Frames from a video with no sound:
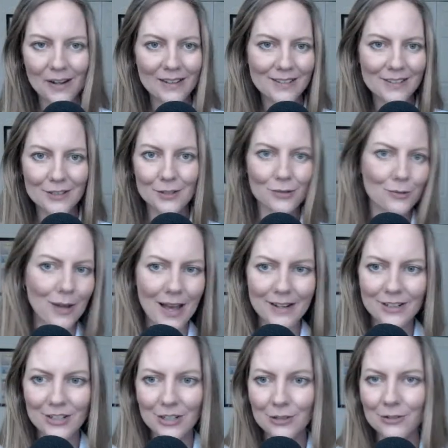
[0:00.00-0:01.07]
in the
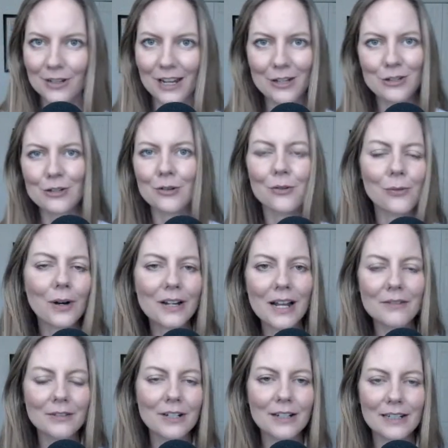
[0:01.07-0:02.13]
strategy creation or
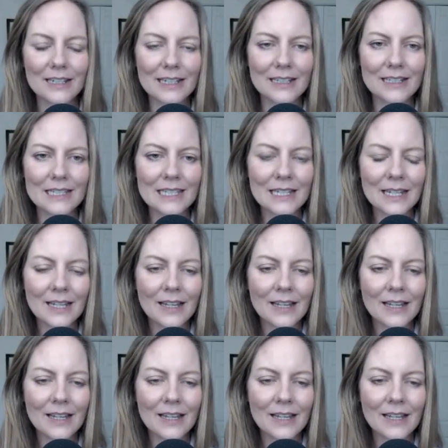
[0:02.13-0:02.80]
whatever it is.